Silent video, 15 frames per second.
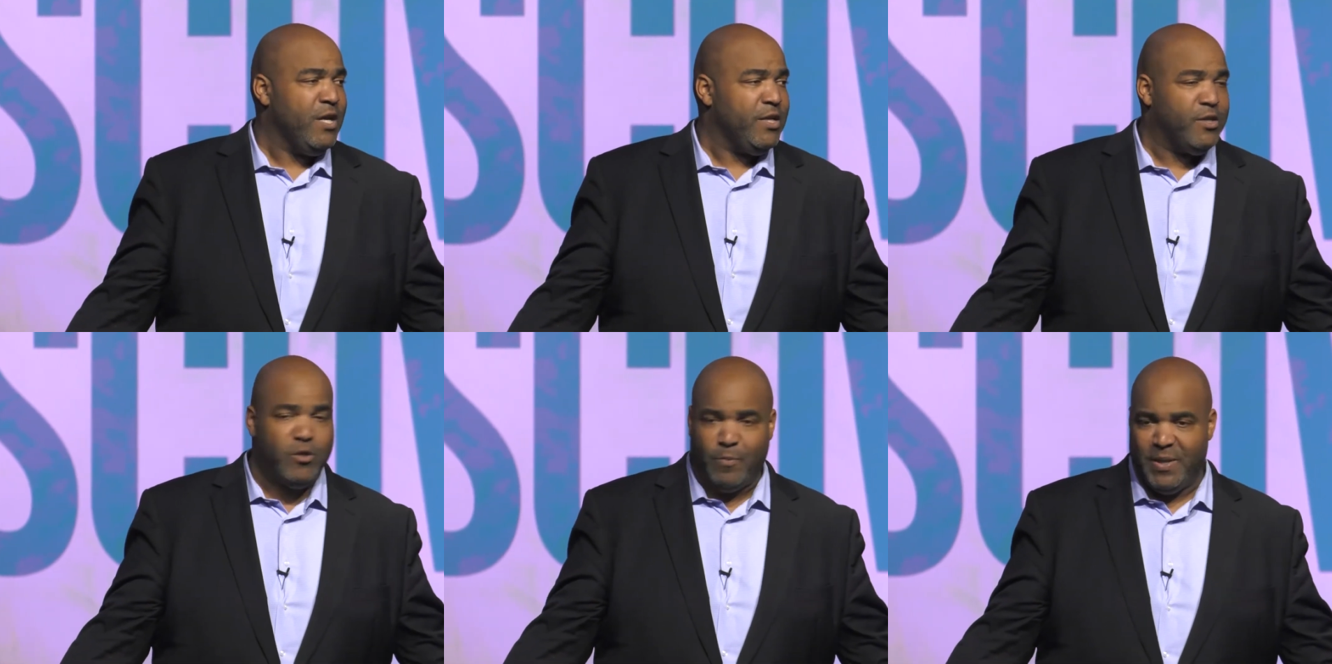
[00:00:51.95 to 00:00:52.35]

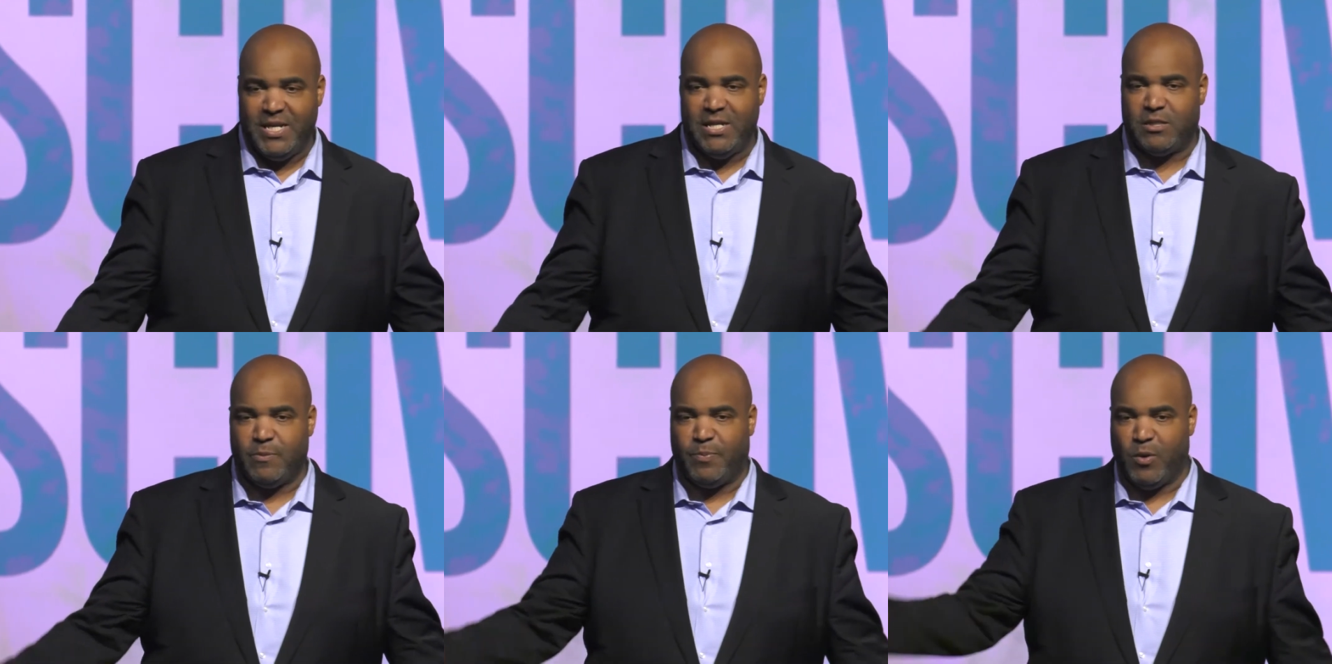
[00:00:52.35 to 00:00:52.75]
you'll be
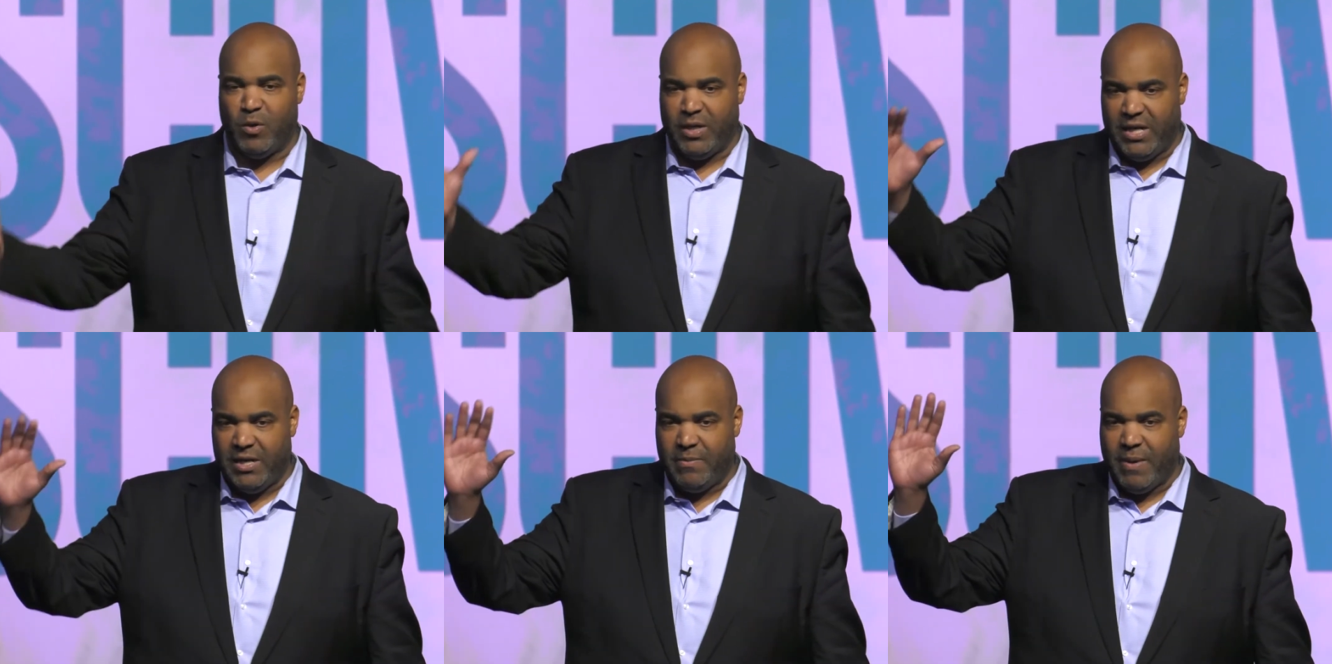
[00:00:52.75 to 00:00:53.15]

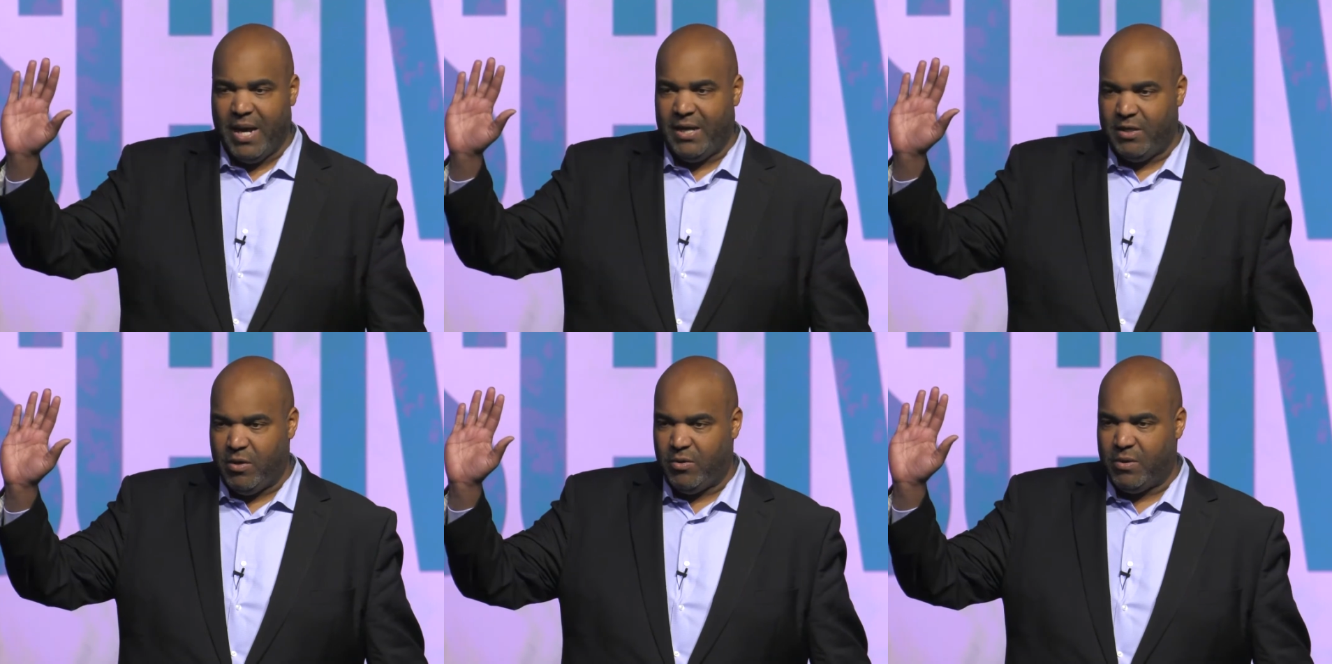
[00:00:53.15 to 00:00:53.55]
disappointed.
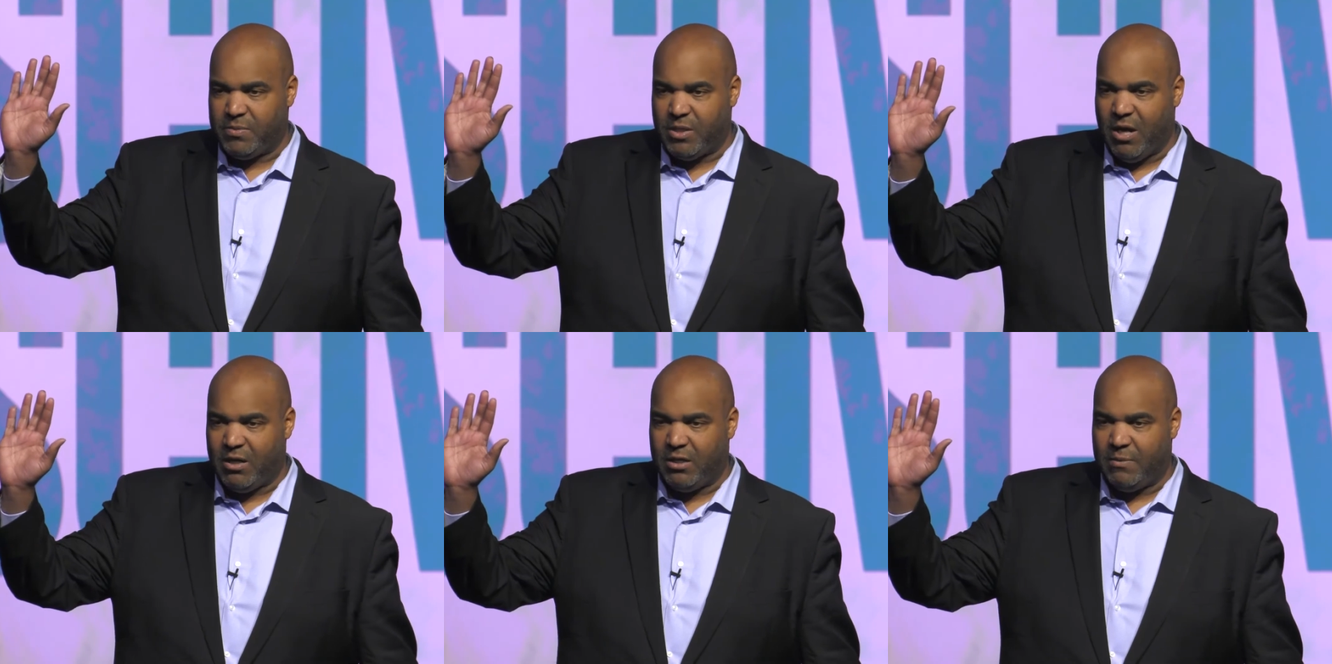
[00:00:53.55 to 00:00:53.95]
Anybody know what I'm
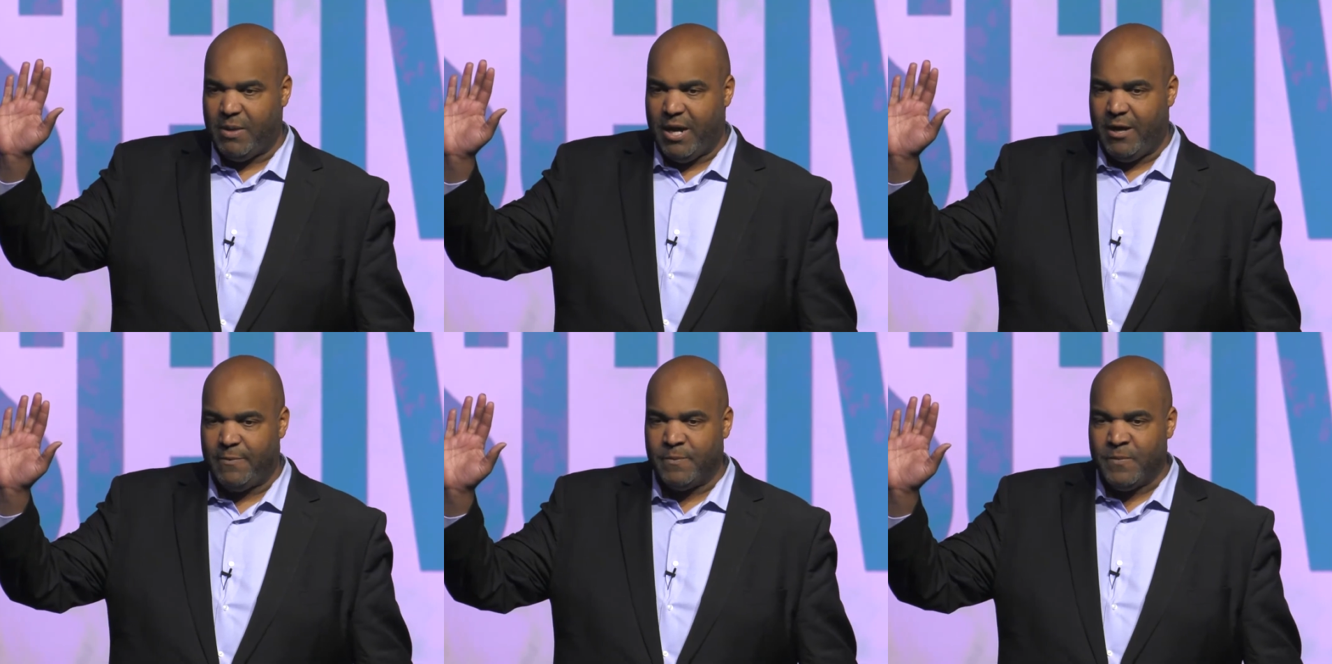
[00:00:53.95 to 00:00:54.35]
talking
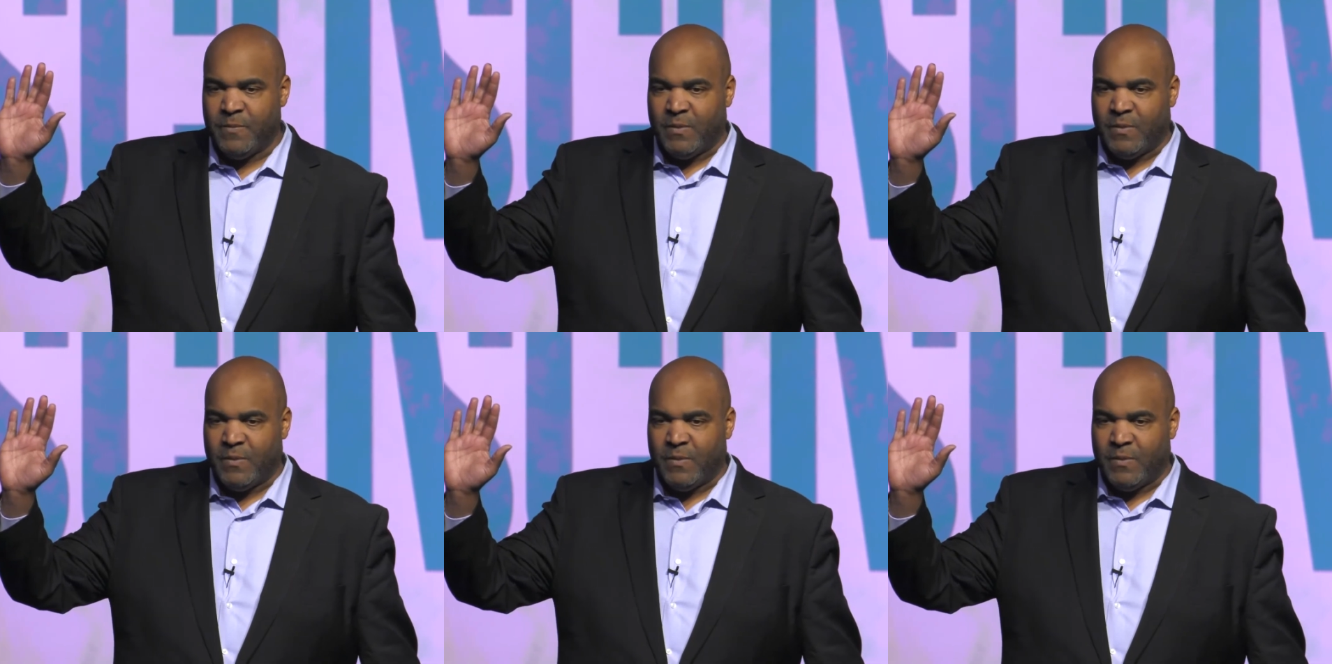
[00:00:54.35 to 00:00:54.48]
about?